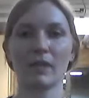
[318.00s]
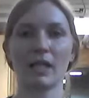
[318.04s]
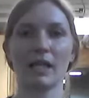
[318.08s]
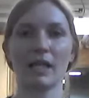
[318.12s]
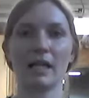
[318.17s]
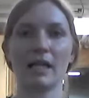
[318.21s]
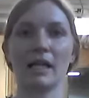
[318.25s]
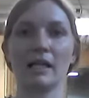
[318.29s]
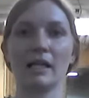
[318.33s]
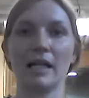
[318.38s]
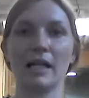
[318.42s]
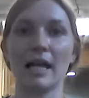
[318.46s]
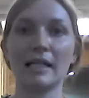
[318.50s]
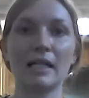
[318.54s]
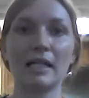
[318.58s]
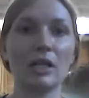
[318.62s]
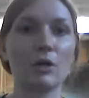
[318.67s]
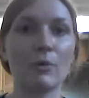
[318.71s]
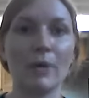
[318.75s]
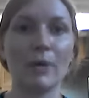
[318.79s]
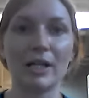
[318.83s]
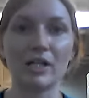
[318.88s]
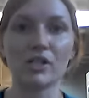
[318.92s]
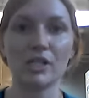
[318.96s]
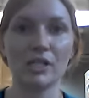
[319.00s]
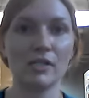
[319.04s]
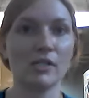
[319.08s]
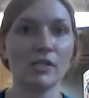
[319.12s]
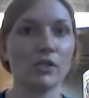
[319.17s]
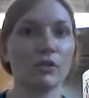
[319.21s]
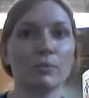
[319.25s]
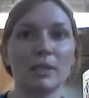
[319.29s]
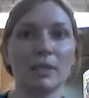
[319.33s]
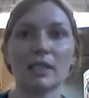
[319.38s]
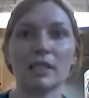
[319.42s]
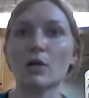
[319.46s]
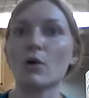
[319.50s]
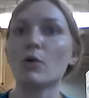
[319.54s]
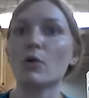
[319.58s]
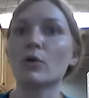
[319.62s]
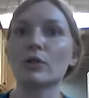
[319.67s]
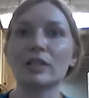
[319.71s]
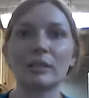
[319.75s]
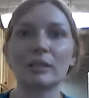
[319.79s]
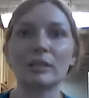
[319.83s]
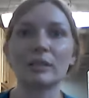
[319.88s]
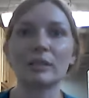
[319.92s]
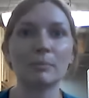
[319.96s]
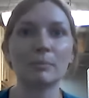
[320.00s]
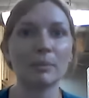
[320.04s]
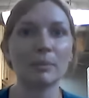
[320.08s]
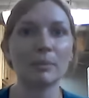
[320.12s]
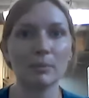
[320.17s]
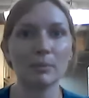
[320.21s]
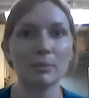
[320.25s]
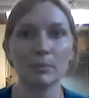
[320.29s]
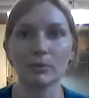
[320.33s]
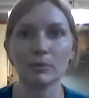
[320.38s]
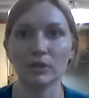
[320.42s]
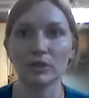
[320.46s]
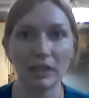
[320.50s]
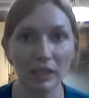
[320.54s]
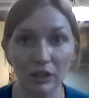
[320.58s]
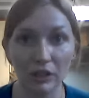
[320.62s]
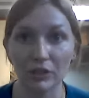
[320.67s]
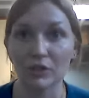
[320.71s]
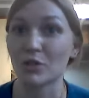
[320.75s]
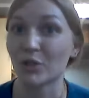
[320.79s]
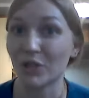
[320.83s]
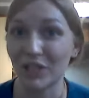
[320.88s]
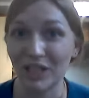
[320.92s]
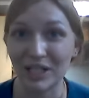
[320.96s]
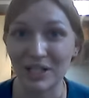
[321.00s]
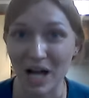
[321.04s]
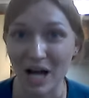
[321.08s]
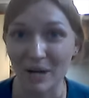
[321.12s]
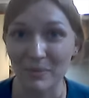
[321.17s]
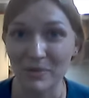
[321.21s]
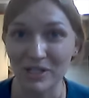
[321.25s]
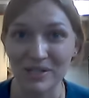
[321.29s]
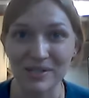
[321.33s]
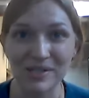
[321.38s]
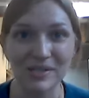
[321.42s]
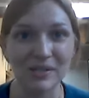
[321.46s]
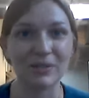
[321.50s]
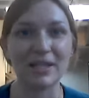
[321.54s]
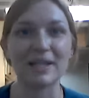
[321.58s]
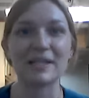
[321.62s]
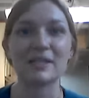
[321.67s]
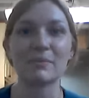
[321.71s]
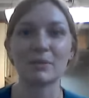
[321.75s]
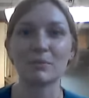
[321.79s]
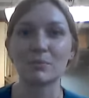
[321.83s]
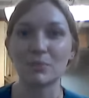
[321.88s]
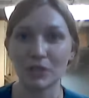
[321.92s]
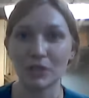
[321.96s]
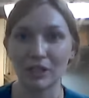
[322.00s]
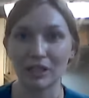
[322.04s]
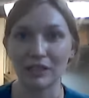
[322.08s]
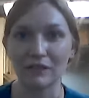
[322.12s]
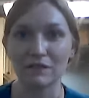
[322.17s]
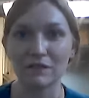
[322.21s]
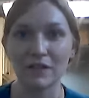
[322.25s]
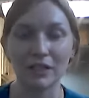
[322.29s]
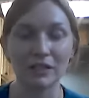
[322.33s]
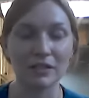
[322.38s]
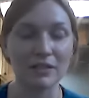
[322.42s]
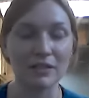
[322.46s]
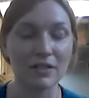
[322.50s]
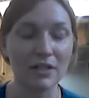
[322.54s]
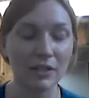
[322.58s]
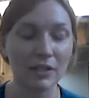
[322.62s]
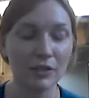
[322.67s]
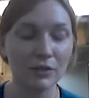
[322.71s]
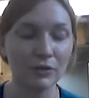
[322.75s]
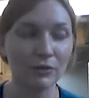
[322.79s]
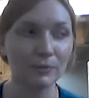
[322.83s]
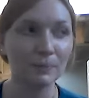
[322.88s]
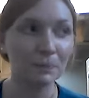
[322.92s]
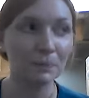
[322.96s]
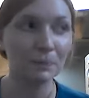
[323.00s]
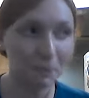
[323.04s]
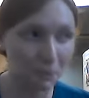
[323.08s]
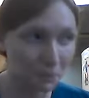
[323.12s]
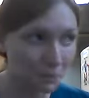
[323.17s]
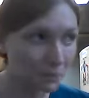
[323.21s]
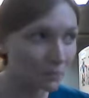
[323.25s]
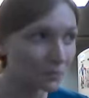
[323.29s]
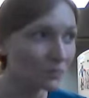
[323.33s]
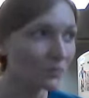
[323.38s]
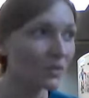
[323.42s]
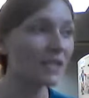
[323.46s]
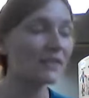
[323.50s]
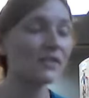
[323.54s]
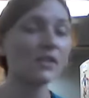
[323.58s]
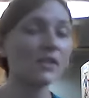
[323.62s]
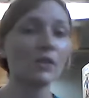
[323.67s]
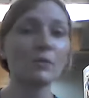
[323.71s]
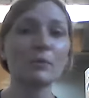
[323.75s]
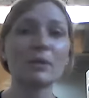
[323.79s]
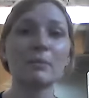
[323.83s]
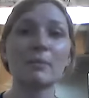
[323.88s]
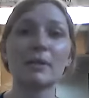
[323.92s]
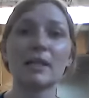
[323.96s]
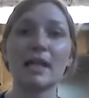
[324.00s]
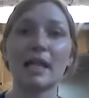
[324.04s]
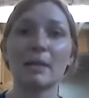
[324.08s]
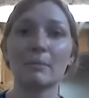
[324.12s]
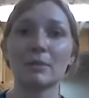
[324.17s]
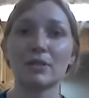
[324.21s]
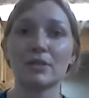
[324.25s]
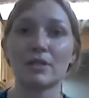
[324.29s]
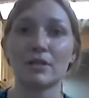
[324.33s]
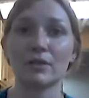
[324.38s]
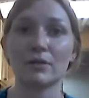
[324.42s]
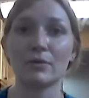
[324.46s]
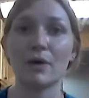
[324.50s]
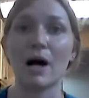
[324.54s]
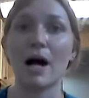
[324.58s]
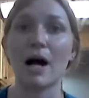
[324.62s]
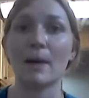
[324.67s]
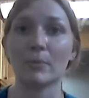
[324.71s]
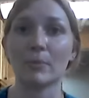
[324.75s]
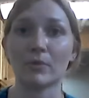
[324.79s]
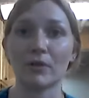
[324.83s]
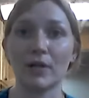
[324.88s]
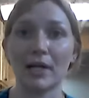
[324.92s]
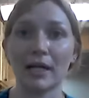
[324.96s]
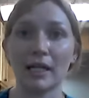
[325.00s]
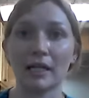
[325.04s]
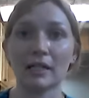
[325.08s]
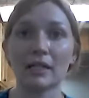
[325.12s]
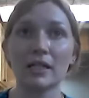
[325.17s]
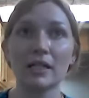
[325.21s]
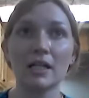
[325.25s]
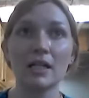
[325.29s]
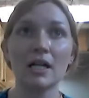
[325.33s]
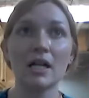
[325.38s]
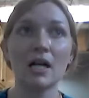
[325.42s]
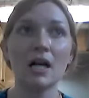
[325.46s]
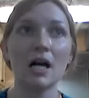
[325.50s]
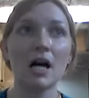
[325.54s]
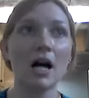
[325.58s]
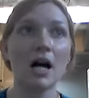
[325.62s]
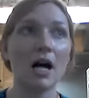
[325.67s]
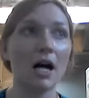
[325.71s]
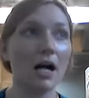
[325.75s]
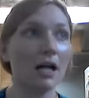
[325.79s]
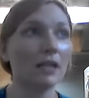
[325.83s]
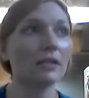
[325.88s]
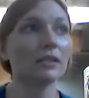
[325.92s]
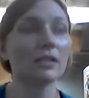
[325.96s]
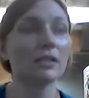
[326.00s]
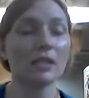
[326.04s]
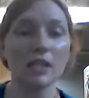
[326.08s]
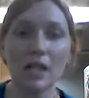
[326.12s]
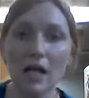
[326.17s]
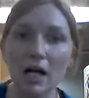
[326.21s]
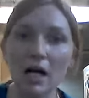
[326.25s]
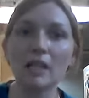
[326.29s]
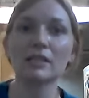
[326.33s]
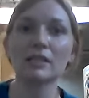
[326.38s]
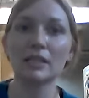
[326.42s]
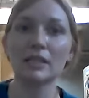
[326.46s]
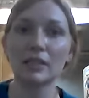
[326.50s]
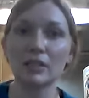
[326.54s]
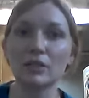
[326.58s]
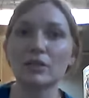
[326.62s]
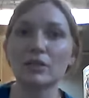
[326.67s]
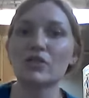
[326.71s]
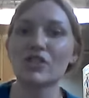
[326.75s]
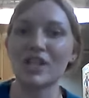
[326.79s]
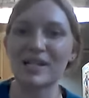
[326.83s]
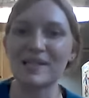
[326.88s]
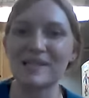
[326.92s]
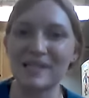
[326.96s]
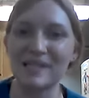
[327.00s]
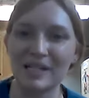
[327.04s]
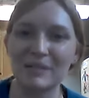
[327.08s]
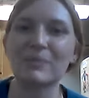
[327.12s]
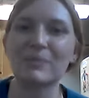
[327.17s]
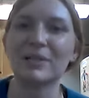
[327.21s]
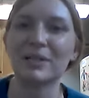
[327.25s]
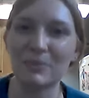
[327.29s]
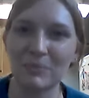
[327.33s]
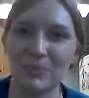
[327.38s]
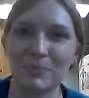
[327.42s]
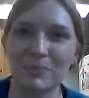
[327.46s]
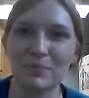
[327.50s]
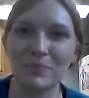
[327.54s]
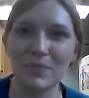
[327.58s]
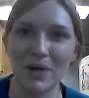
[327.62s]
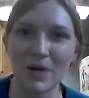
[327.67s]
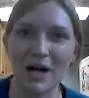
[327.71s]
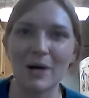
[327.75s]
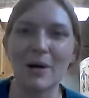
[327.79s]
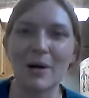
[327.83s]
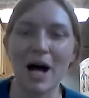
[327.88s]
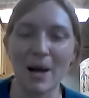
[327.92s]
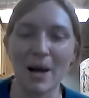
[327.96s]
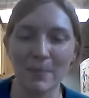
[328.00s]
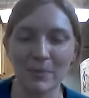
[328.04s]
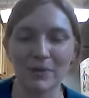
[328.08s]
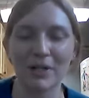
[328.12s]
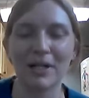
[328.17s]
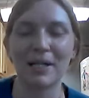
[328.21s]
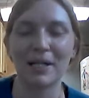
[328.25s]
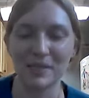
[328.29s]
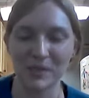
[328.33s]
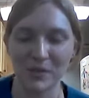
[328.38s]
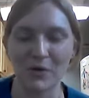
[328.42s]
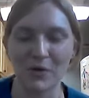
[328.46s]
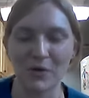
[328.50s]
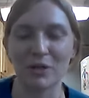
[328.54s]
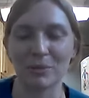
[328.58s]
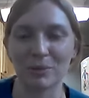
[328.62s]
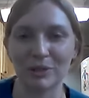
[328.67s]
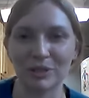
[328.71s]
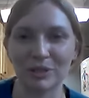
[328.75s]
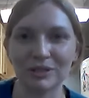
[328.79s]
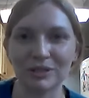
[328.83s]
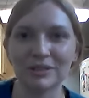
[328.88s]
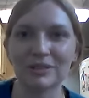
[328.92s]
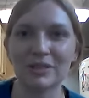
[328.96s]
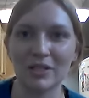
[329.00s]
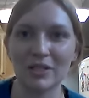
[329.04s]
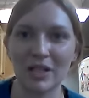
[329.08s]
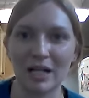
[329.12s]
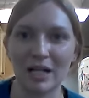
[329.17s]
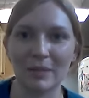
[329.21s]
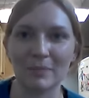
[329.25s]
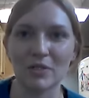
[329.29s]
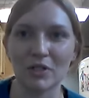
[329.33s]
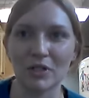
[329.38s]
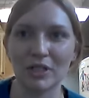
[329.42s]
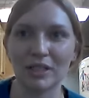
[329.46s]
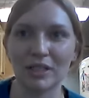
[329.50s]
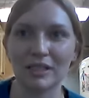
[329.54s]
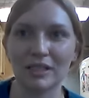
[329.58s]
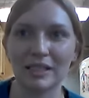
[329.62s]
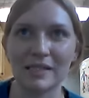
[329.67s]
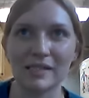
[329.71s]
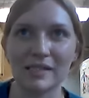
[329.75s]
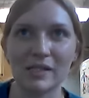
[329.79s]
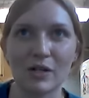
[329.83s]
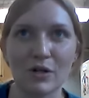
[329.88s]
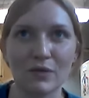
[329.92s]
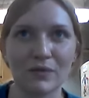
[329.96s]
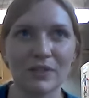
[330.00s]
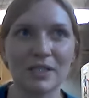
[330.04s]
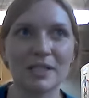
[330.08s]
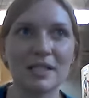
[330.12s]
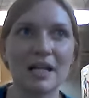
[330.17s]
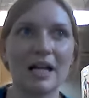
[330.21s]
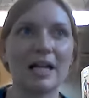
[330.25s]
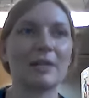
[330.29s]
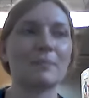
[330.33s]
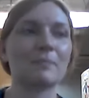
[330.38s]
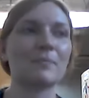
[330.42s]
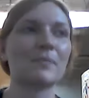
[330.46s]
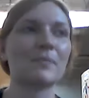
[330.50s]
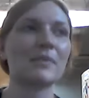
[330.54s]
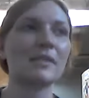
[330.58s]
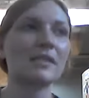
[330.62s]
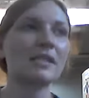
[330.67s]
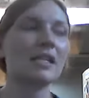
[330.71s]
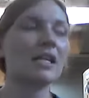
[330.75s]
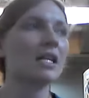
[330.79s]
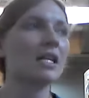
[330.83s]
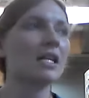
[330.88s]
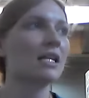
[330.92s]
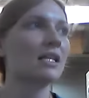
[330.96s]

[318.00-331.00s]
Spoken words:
And any questions, you would be the only people here during adoption. So that's been pretty fun too. So we've been able to operate a little adjusting, but operate as normal during these COVID times.